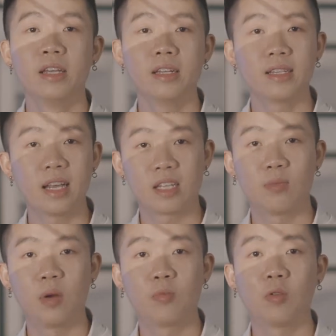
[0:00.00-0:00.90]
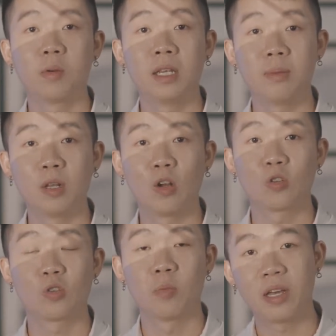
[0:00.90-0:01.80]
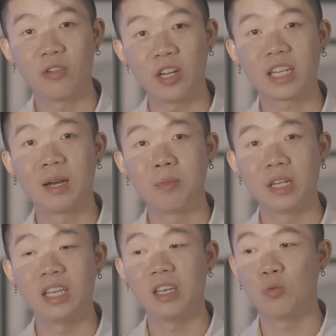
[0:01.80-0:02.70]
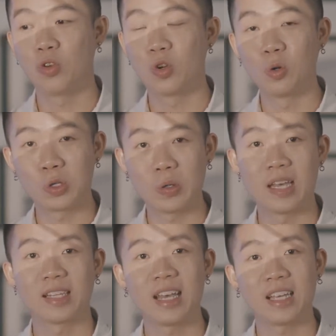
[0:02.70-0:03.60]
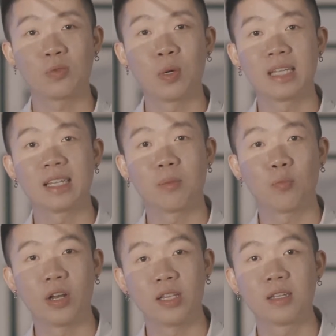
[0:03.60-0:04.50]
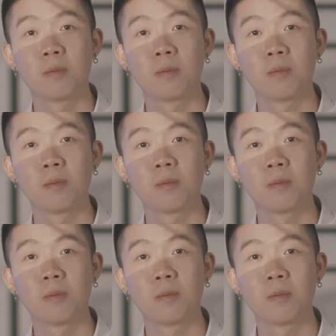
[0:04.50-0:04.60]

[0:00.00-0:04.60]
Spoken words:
this X brand probably belongs to a parent company which also has XYZ brands.